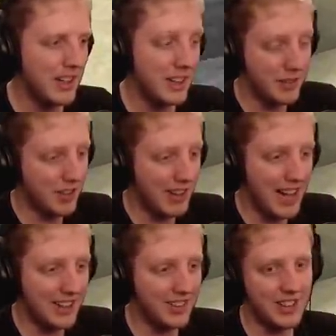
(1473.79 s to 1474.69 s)
And if it's on
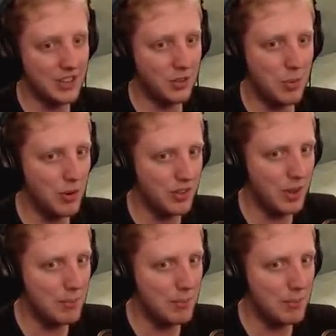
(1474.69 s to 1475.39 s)
land, they just spawn and